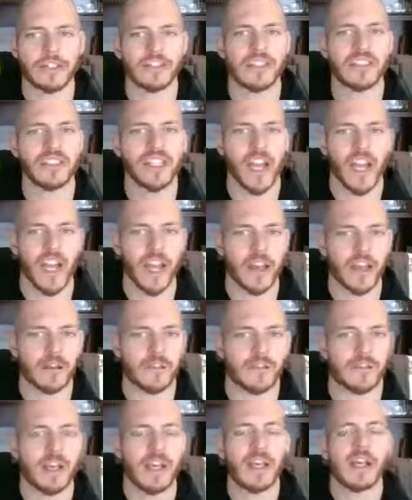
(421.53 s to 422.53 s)

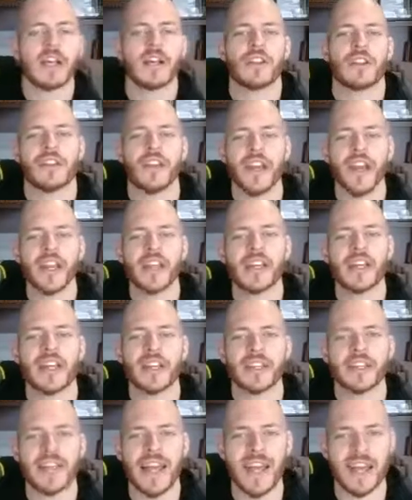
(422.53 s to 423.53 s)
TGIF. They
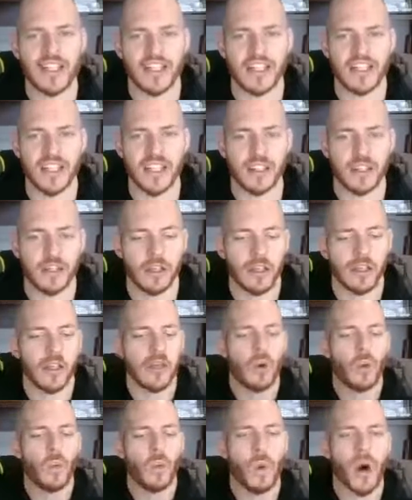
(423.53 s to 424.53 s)
connected
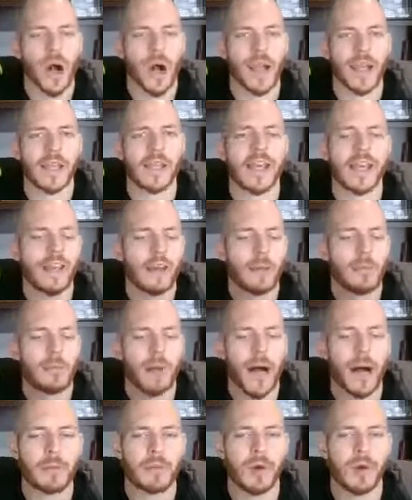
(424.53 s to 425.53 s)
wine,
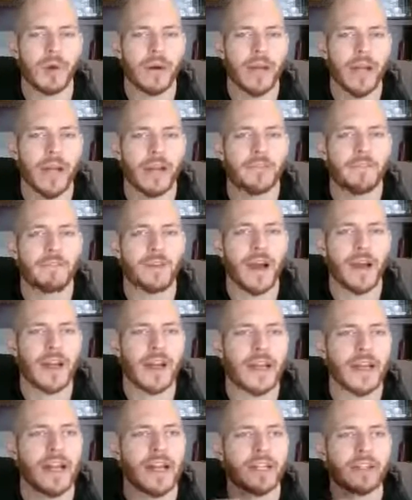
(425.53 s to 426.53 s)
popcorn, and
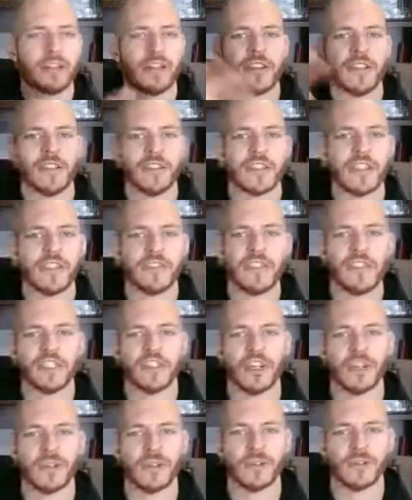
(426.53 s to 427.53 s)
Friday night to their TV
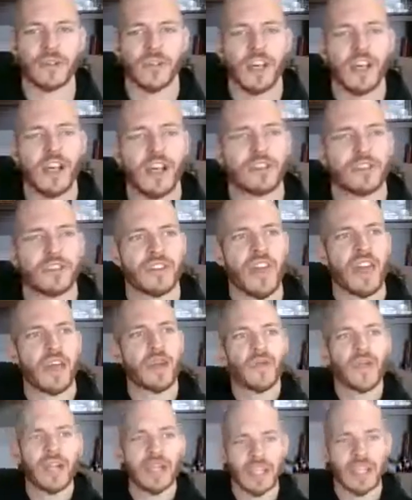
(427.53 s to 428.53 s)
shows. So they
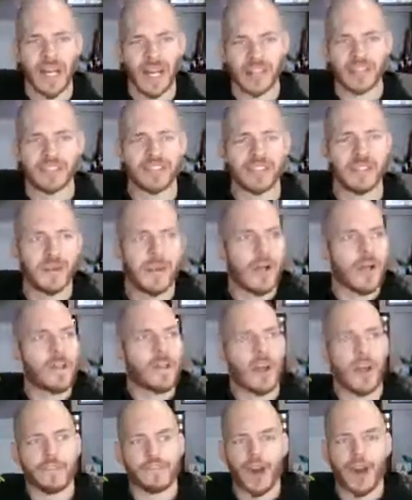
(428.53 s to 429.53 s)
realized
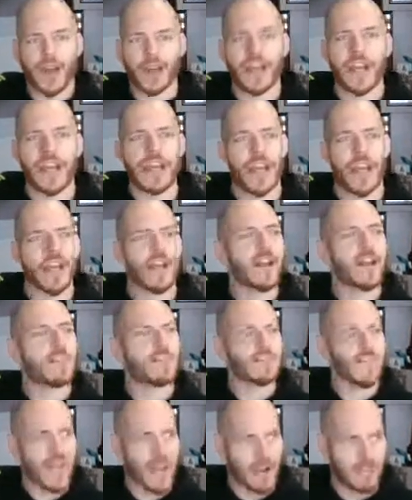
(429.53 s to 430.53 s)
that Friday night,
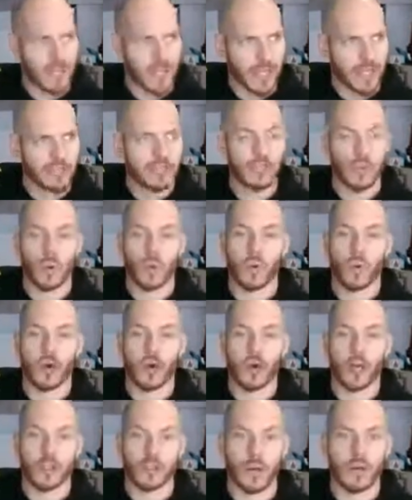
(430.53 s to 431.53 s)
families
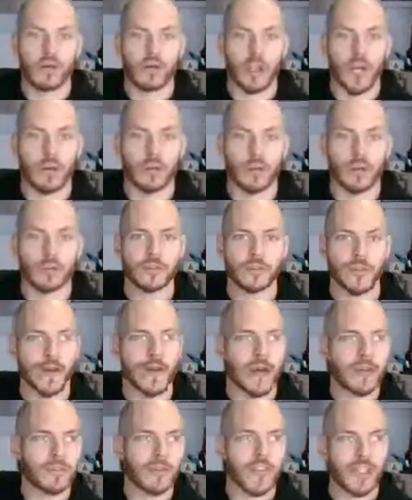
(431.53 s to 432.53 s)
or adult couples, right
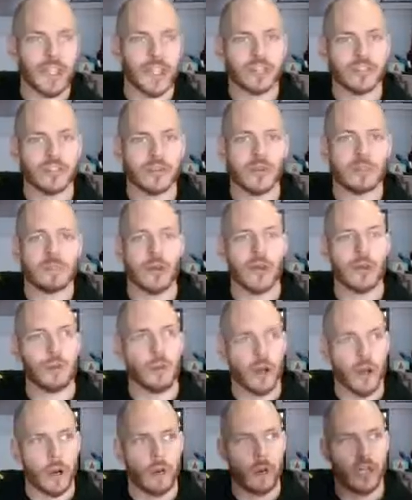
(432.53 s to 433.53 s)
after the kids go to bed,
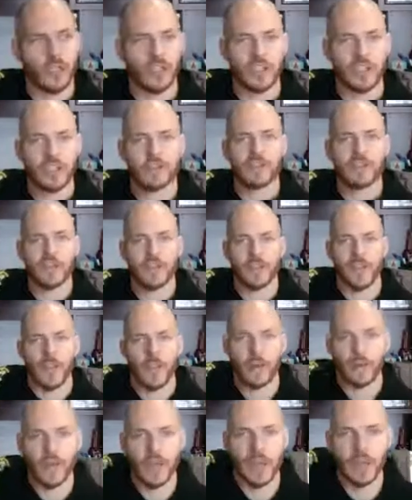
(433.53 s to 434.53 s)
want to watch TV, or
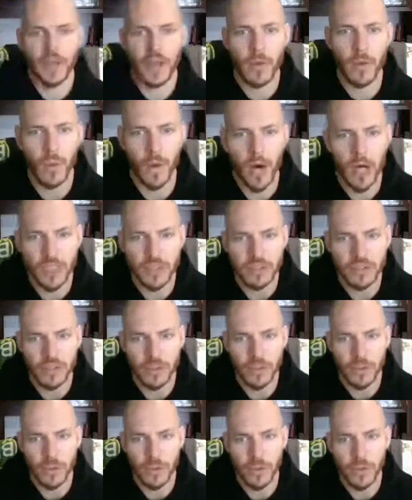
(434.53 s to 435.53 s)
they want
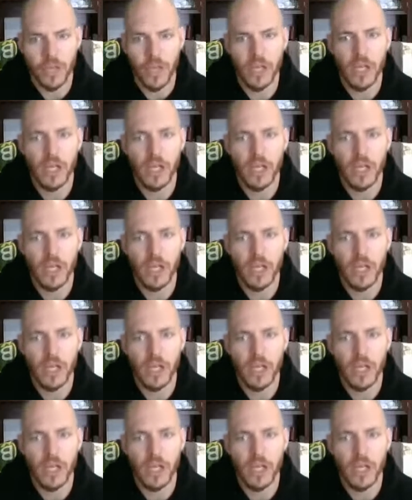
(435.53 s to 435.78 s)
to